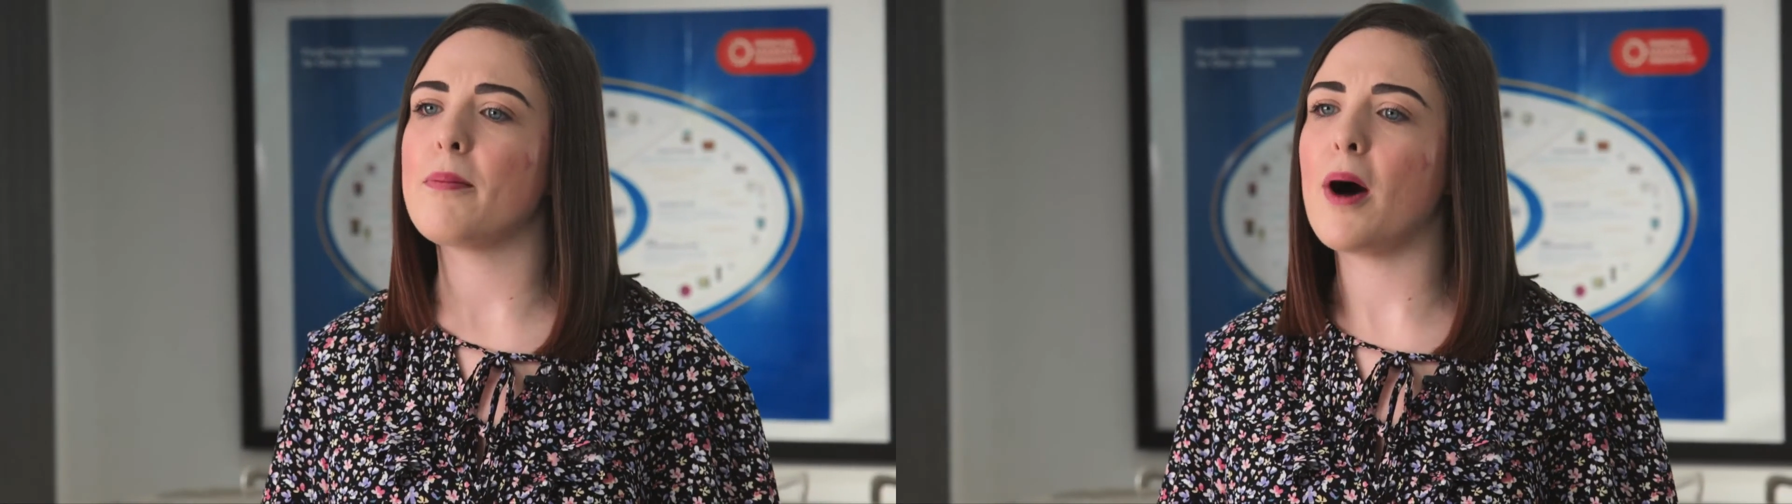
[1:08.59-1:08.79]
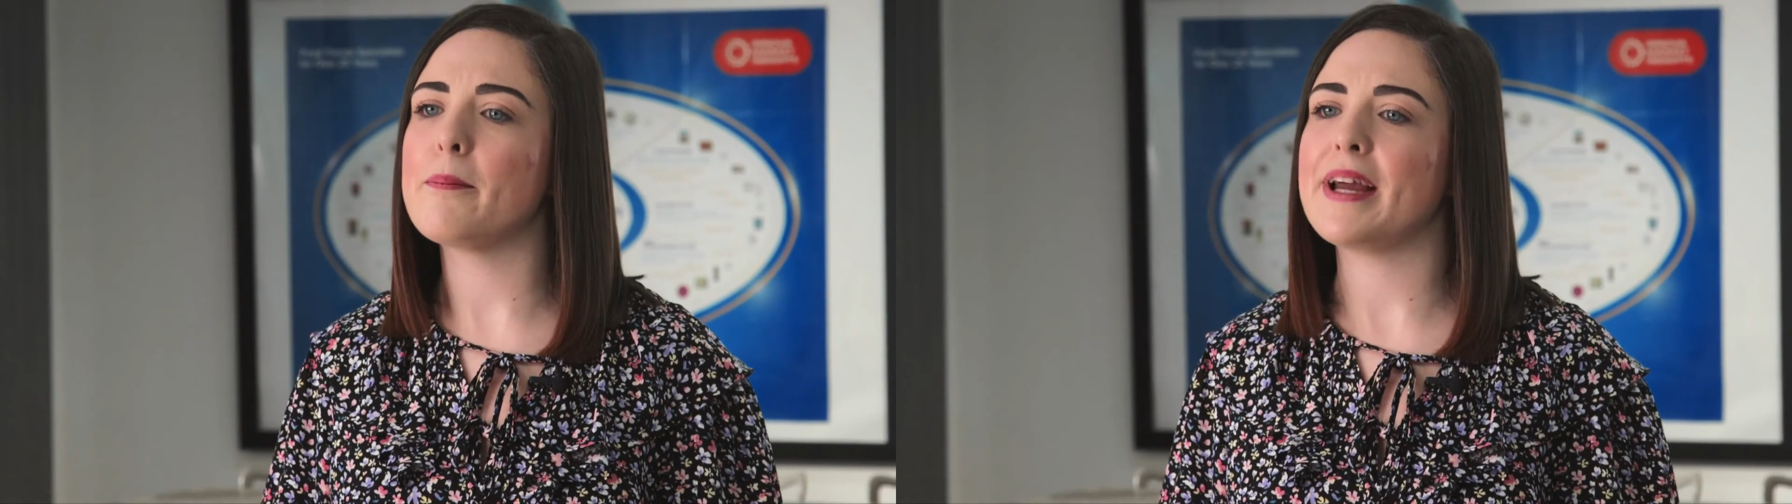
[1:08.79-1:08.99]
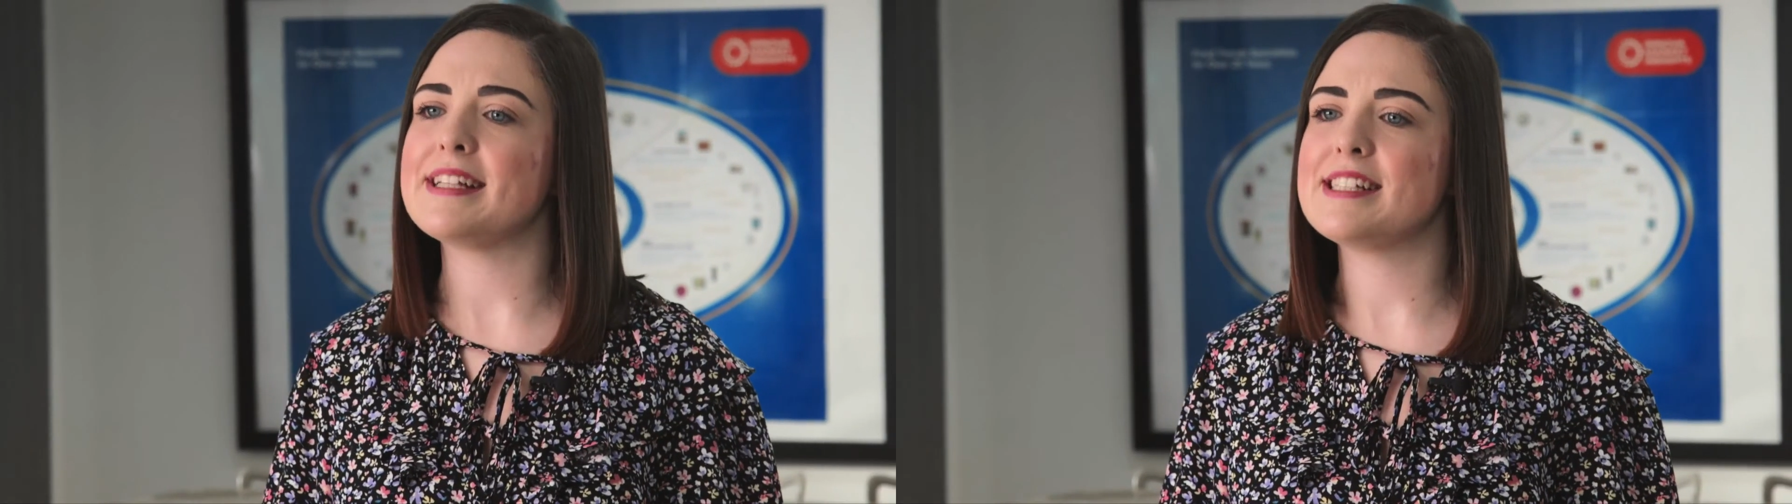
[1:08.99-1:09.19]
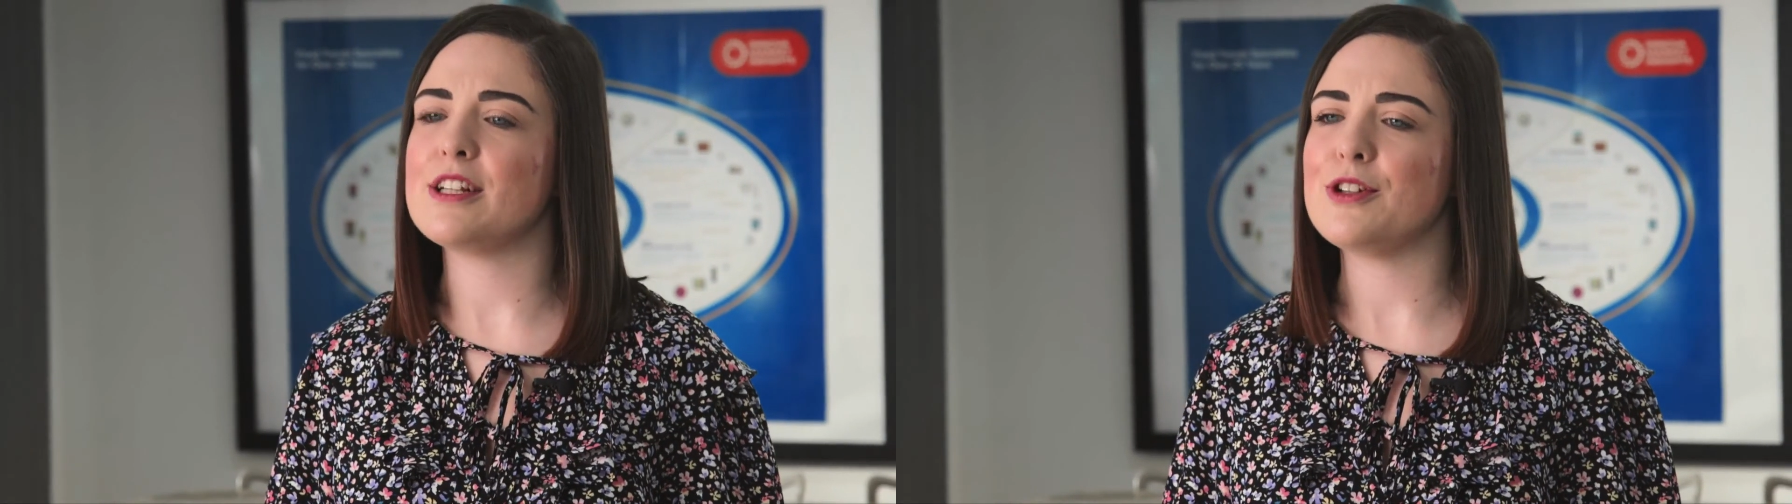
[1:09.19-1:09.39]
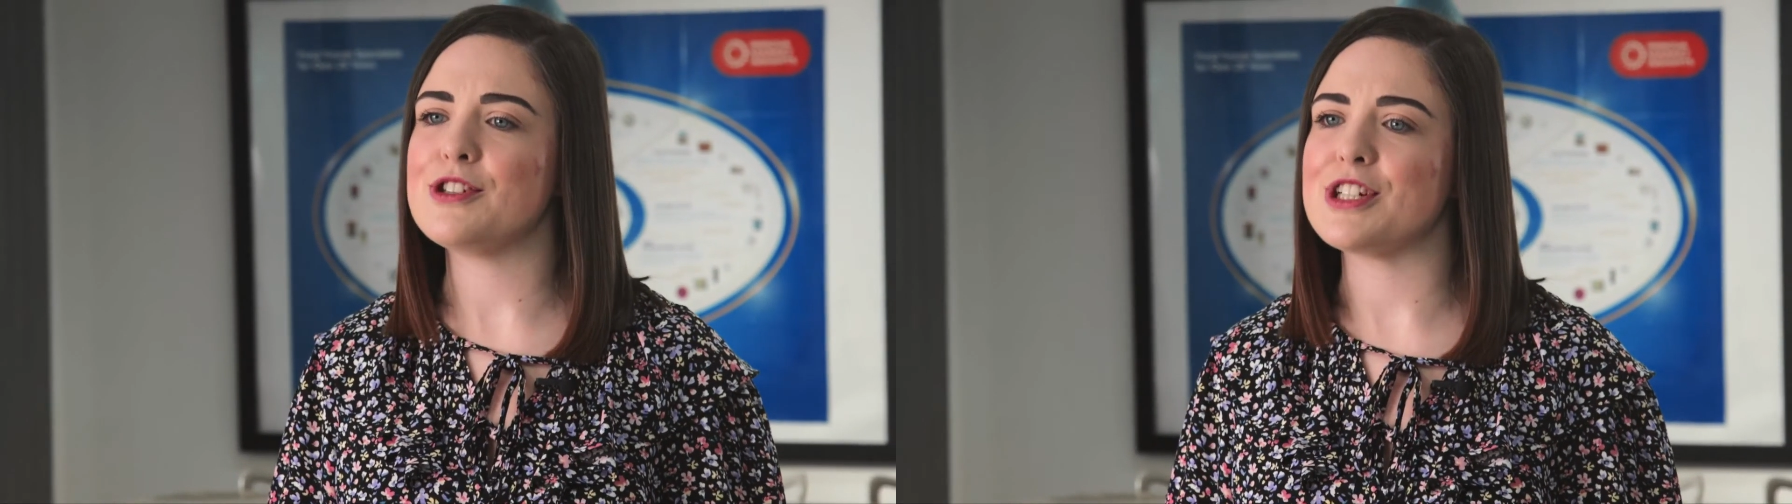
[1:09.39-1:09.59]
plant-based
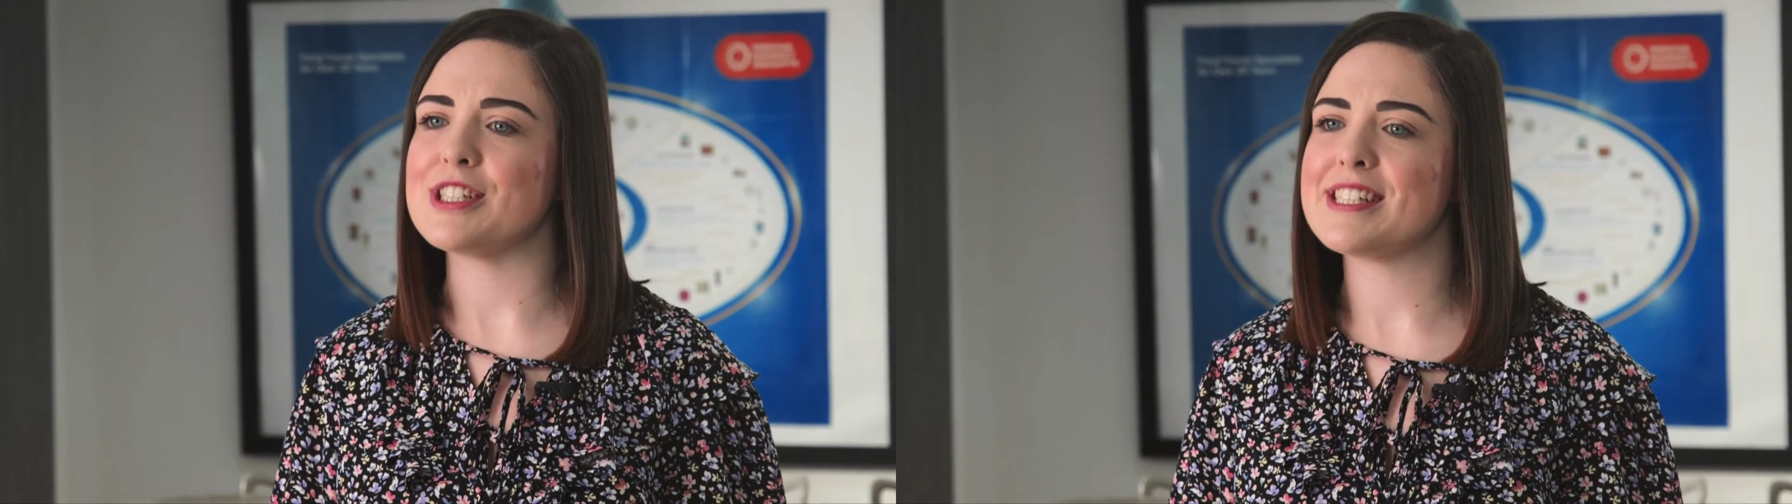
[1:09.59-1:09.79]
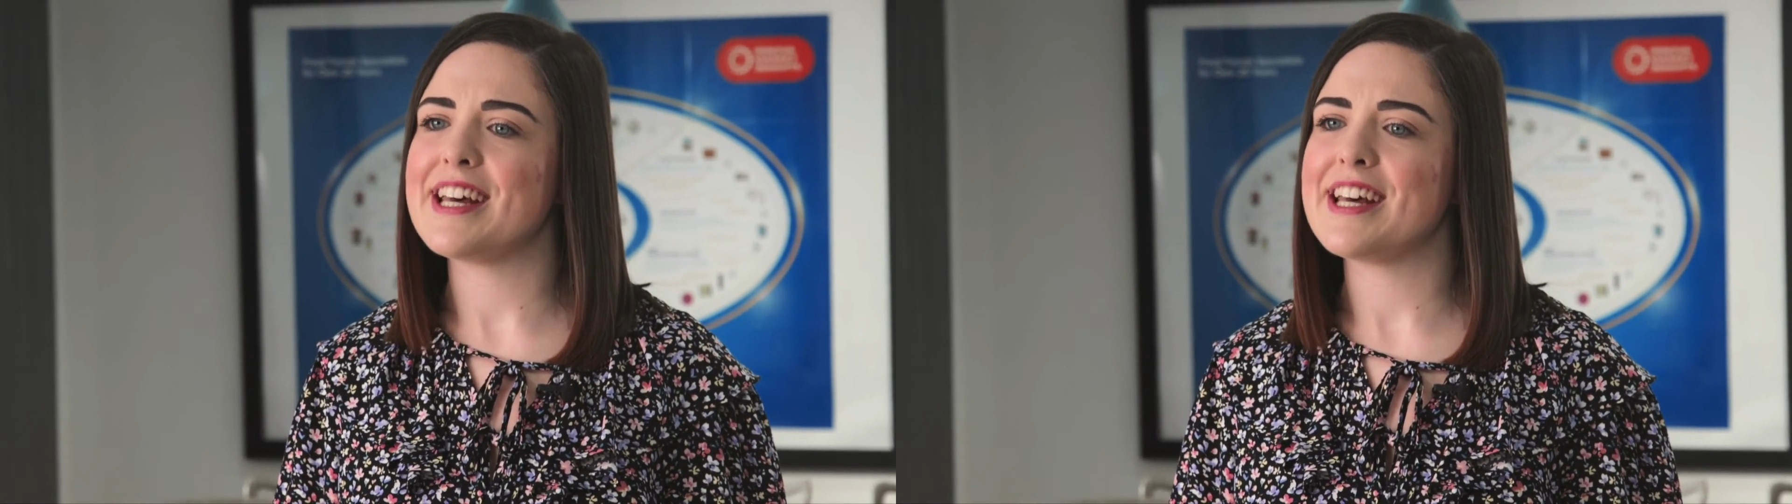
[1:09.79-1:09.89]
solutions,